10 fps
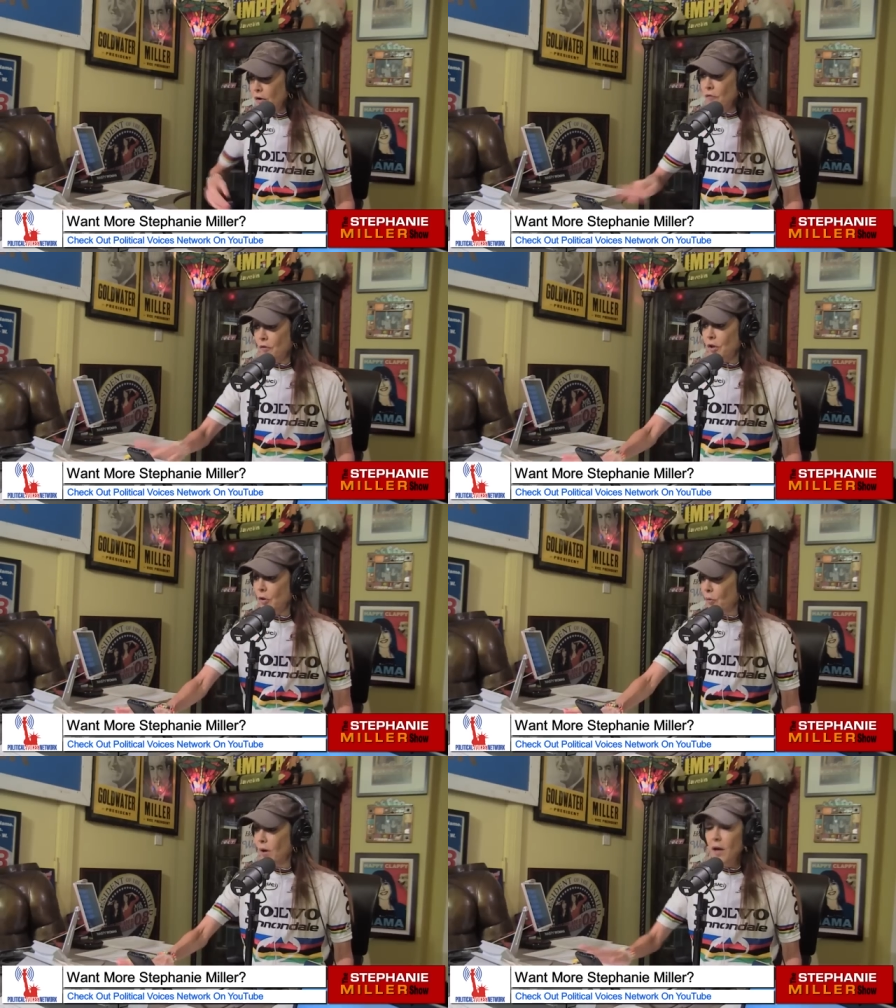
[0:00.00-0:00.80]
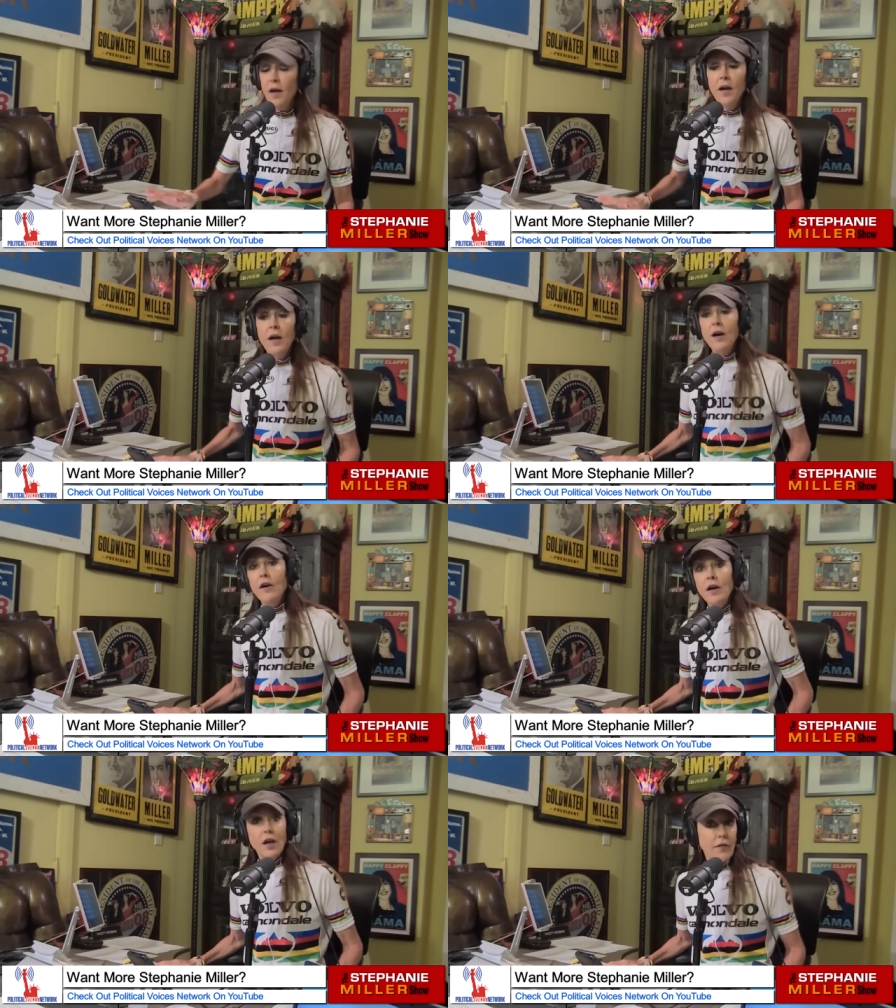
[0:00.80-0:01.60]
good for you,
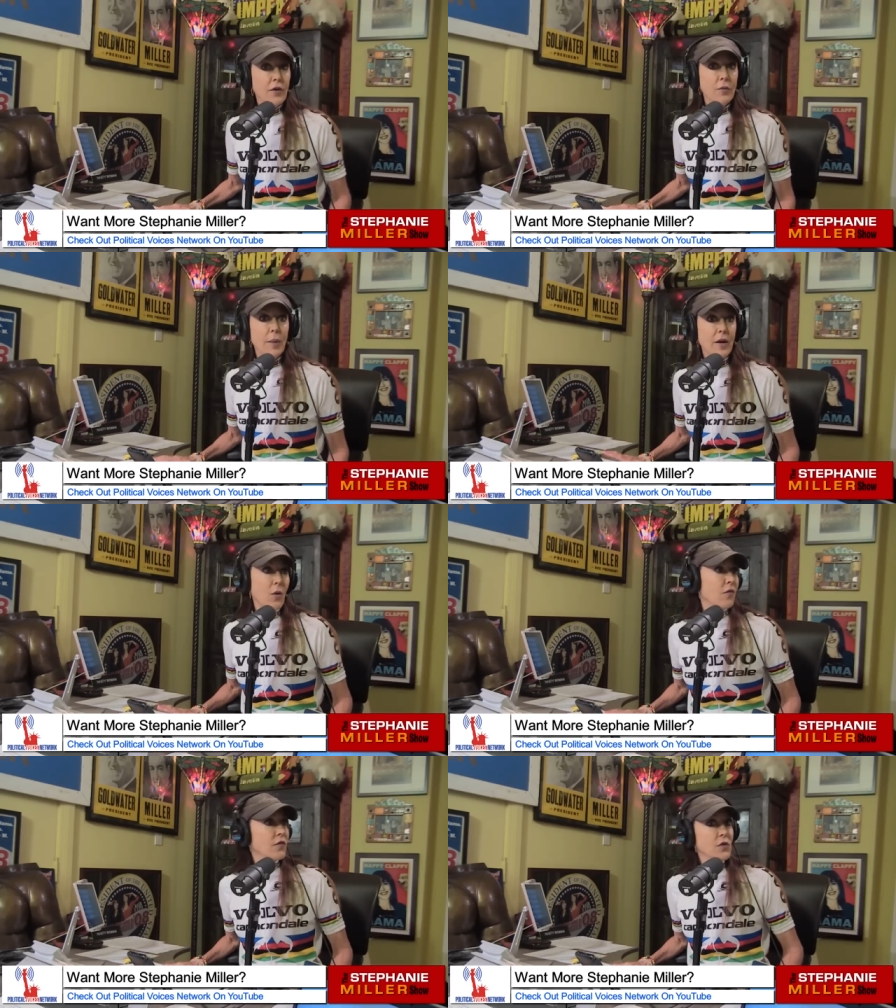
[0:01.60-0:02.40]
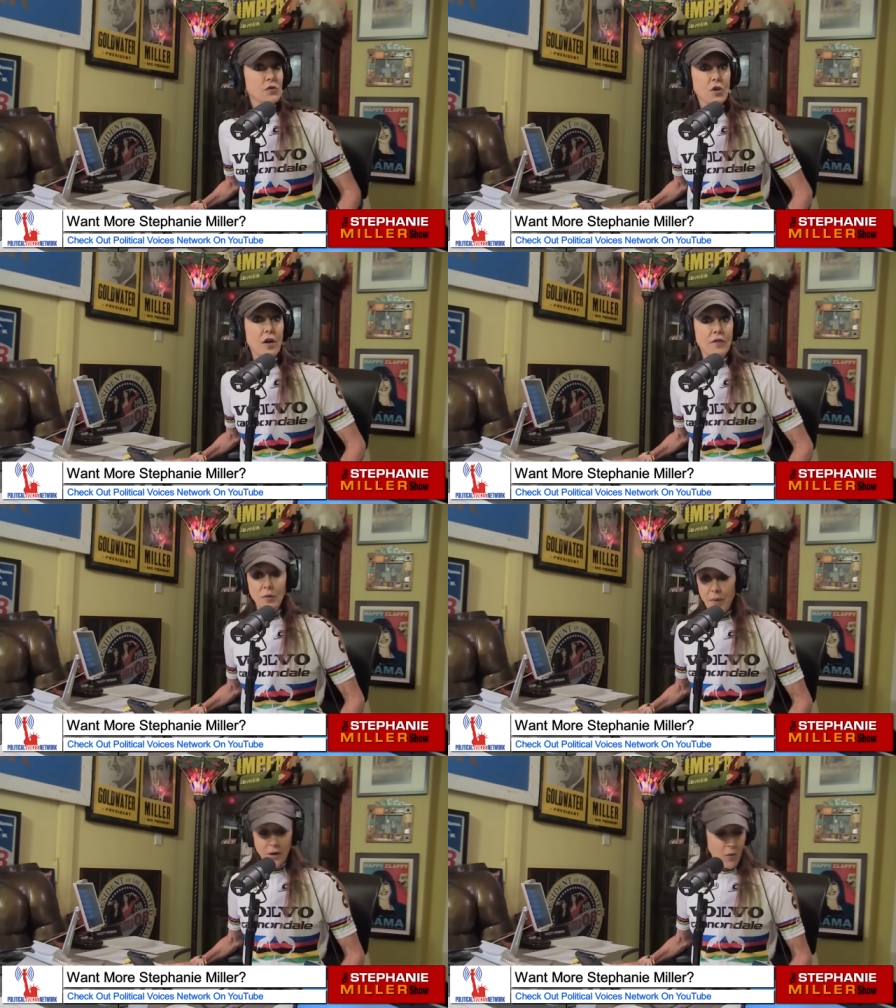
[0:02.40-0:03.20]
future Governor
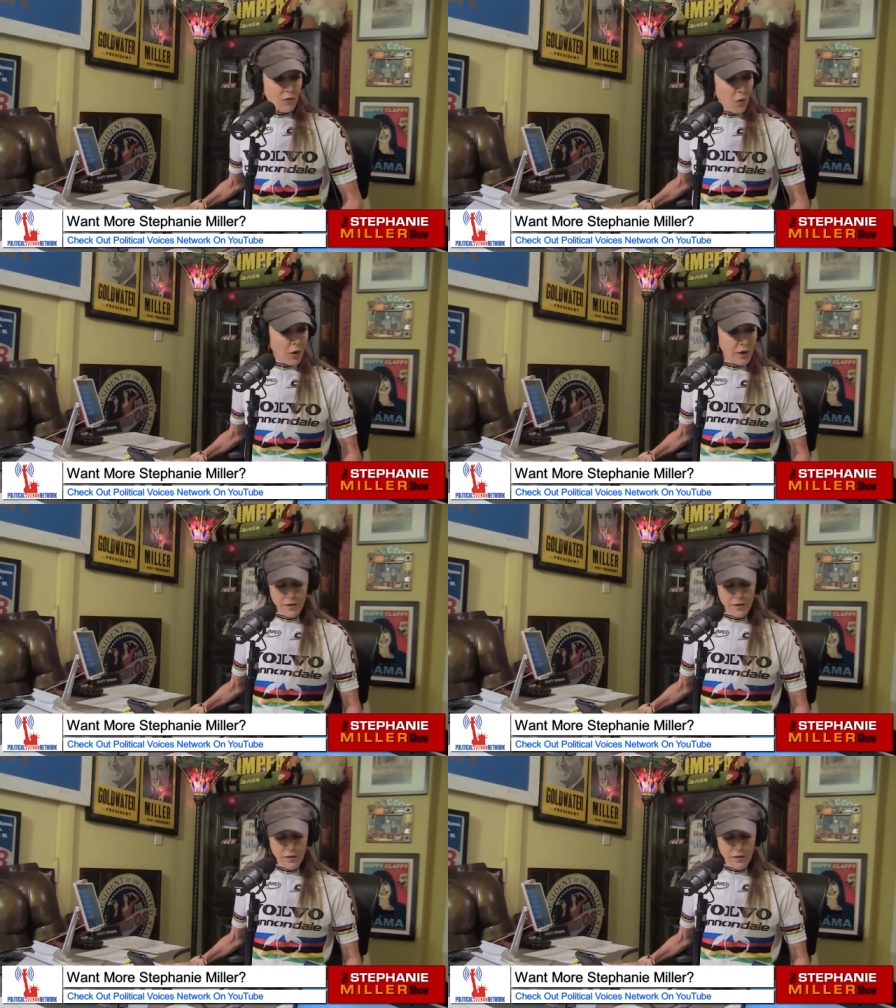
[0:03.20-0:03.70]
Beto O'Rourke.